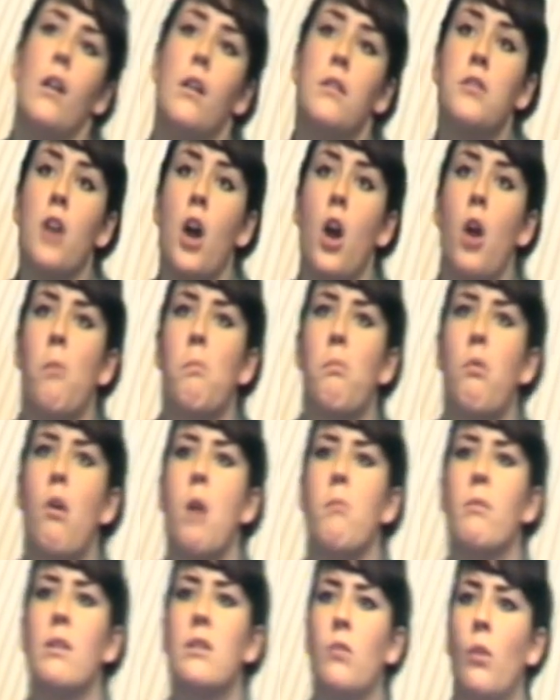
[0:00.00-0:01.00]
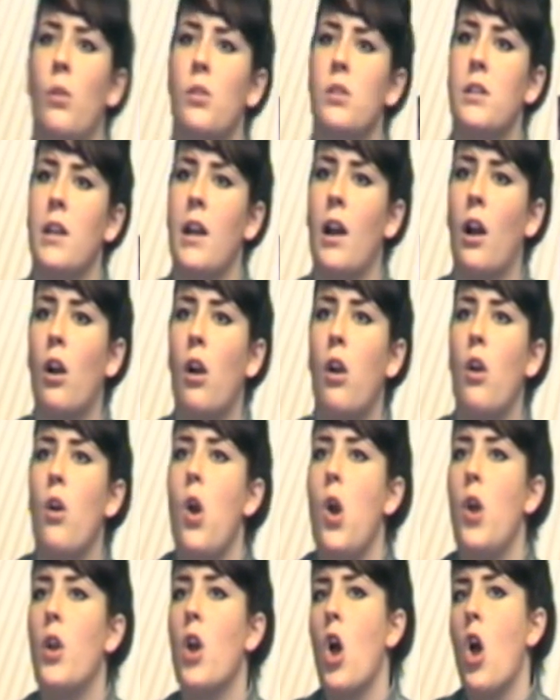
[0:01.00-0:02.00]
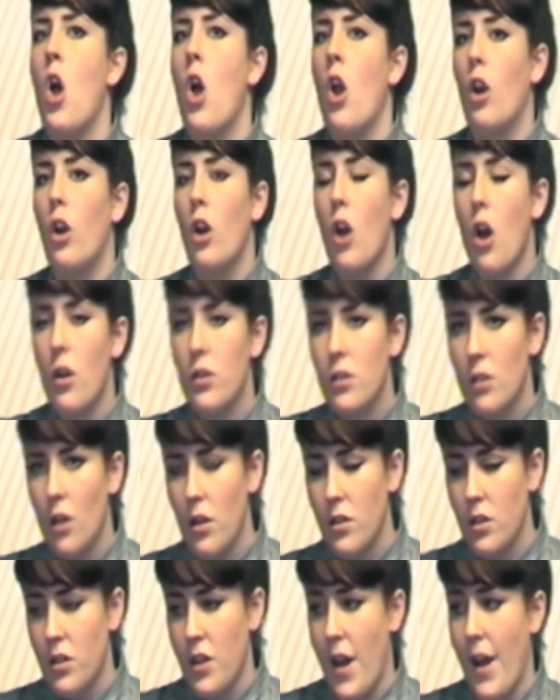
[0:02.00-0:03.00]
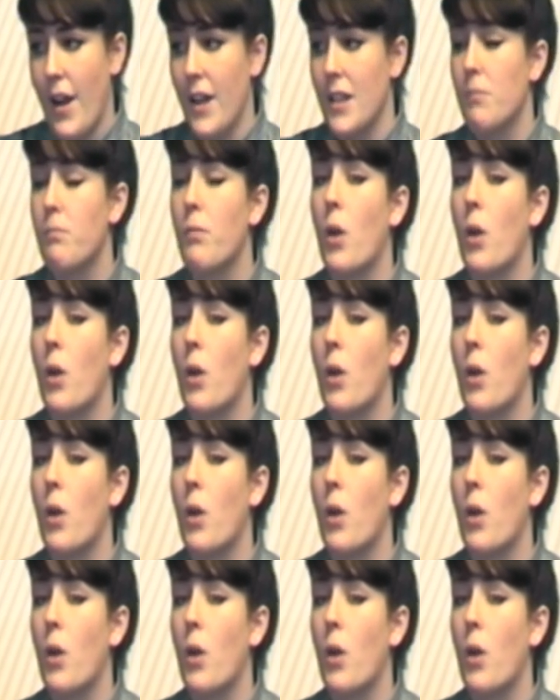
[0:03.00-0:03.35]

So primary sources include loads and loads of things,